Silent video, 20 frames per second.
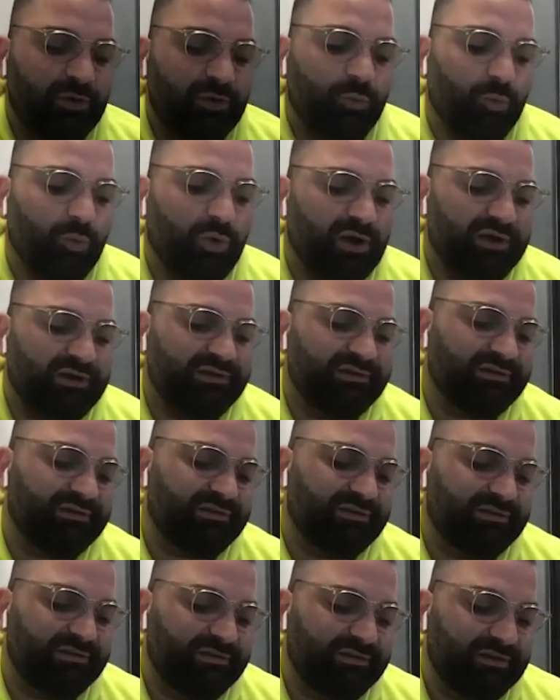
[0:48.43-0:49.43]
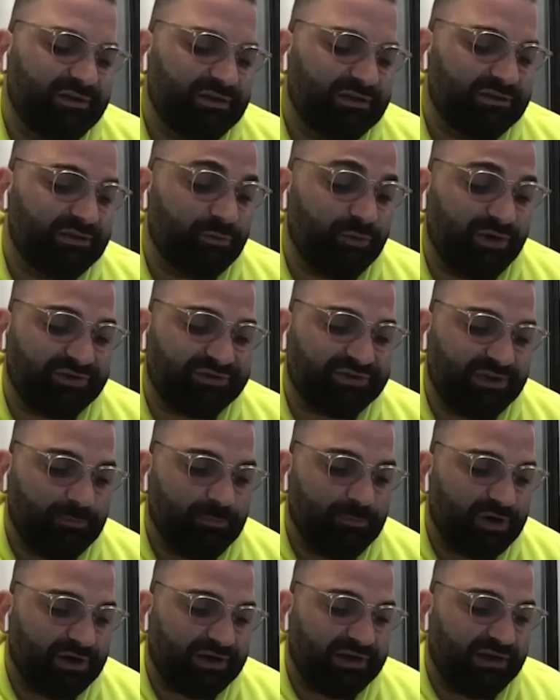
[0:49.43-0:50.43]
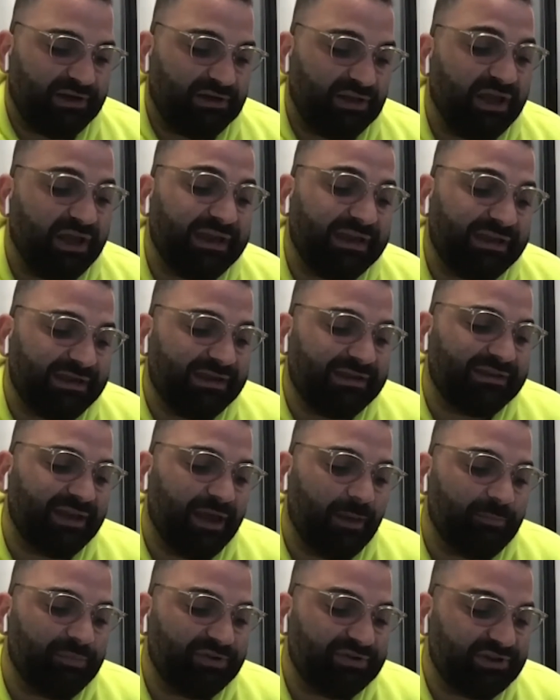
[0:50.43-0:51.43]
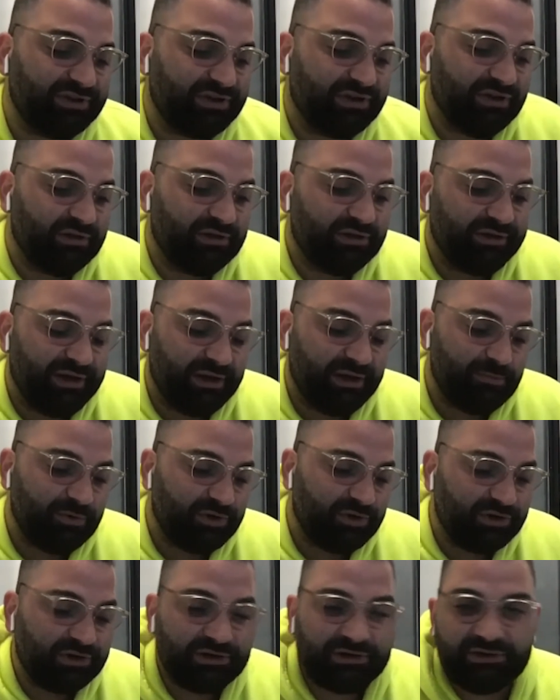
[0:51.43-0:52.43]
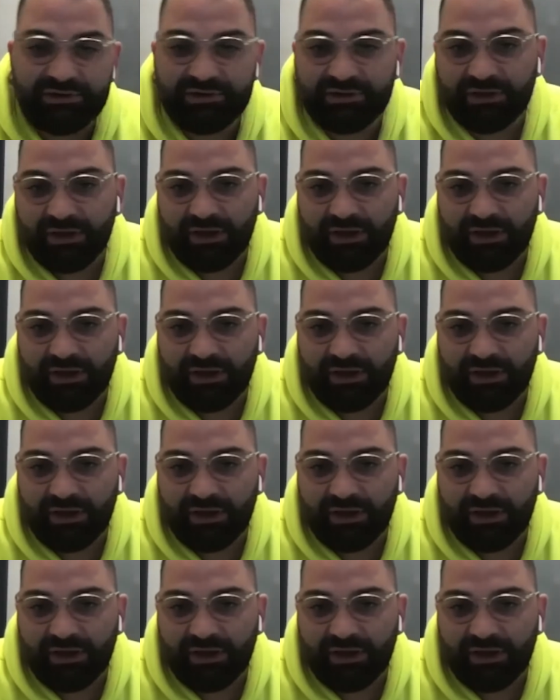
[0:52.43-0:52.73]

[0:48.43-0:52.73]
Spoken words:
what is the real estate market like in that particular neighborhood